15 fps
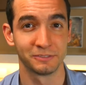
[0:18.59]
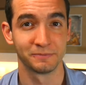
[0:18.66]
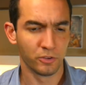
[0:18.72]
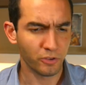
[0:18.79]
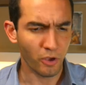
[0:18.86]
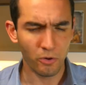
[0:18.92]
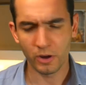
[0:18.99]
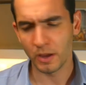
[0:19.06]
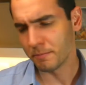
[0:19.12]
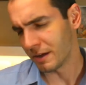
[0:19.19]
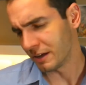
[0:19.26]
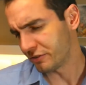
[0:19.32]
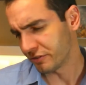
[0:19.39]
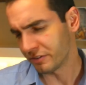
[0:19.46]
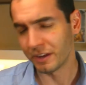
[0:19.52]
So
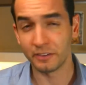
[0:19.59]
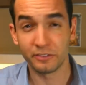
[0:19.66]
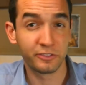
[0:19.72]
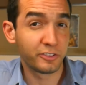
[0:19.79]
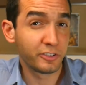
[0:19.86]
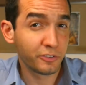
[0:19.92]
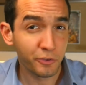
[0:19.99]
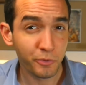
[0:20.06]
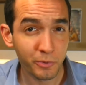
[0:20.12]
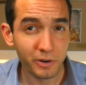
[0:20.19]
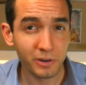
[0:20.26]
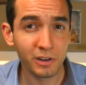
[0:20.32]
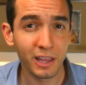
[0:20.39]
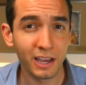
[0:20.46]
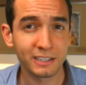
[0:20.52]
imagine that since you were
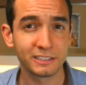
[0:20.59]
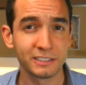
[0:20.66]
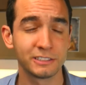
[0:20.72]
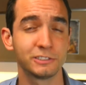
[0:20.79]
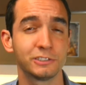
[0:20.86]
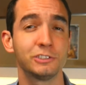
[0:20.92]
elected,